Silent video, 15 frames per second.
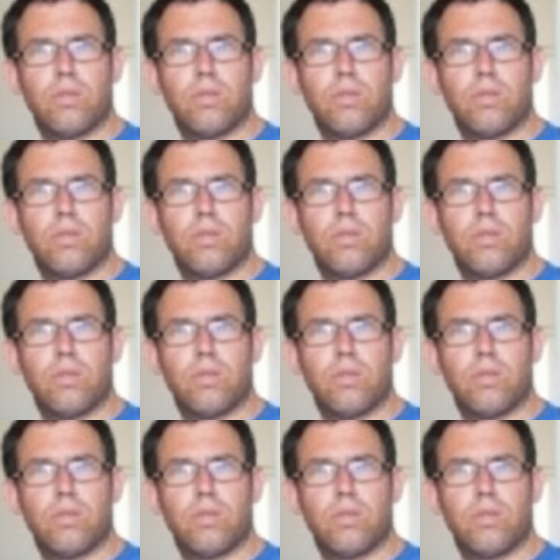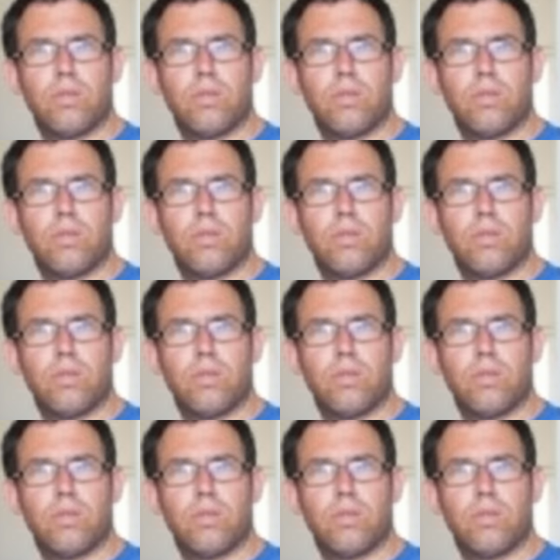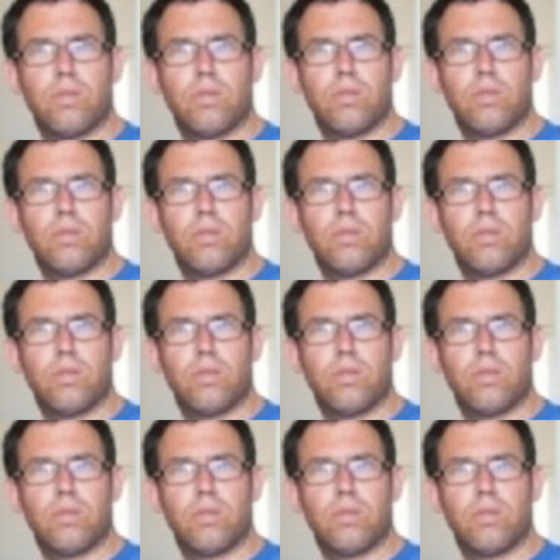(no lip movement)